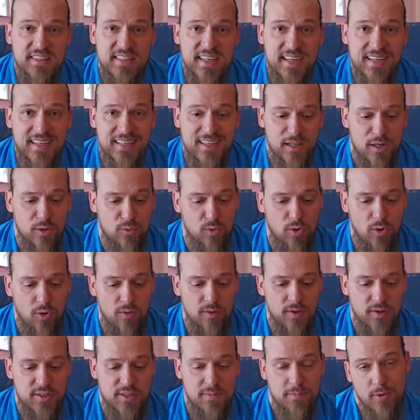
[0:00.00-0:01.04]
tint in a roll
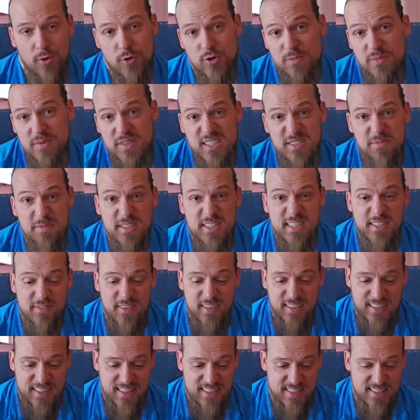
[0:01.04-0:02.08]
that's supposedly
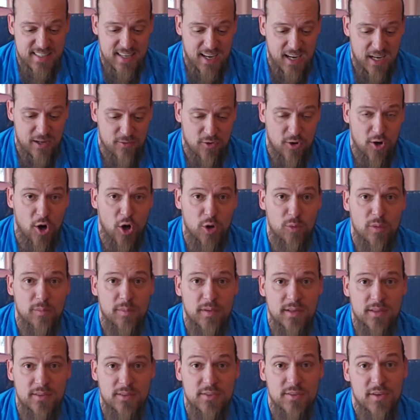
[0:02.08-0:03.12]
specifically designed for
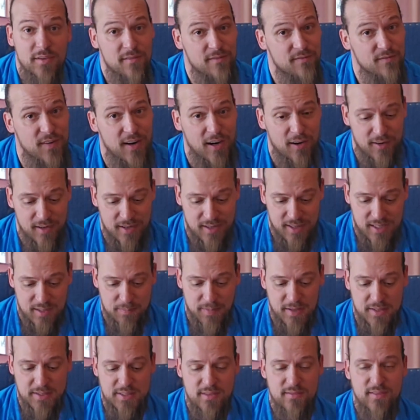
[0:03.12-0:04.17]
automobiles. Very
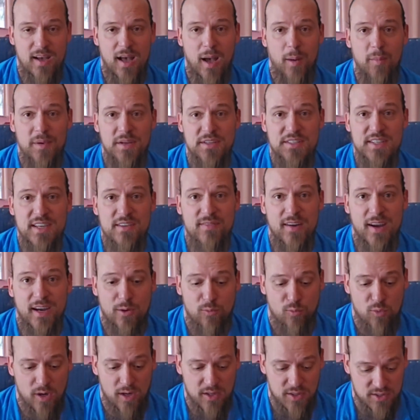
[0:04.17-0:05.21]
inexpensive. I'm gonna see if I
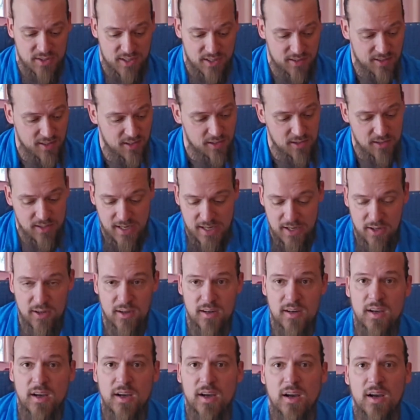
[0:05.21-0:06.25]
can run just a little
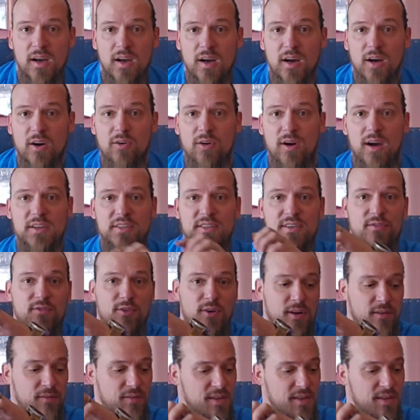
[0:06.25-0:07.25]
layer across the front of